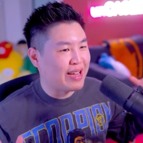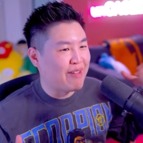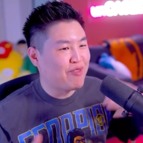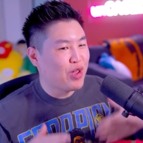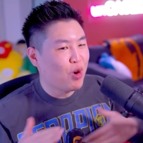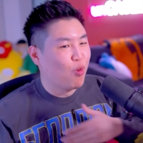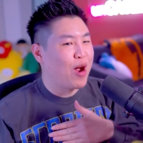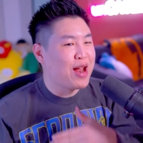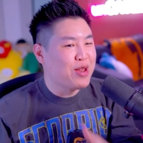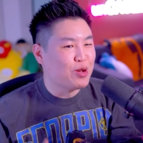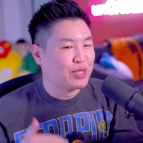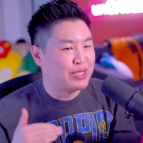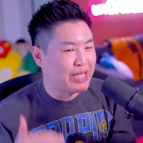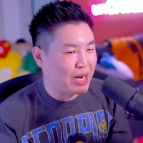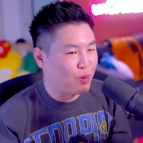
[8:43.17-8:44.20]
If you win,
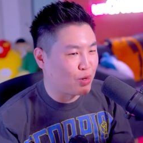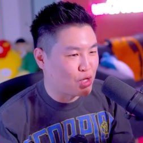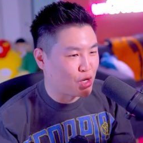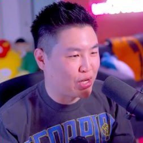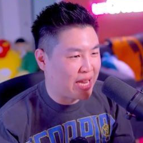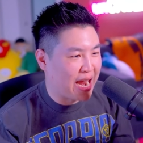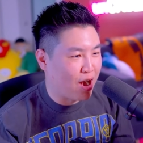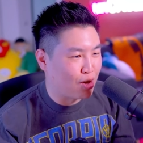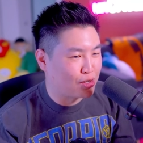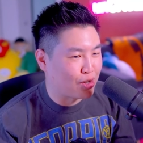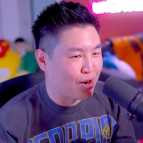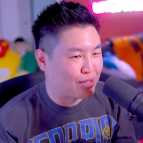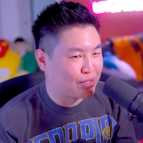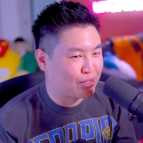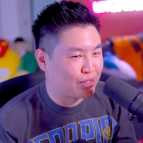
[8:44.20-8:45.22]
you stick with your character.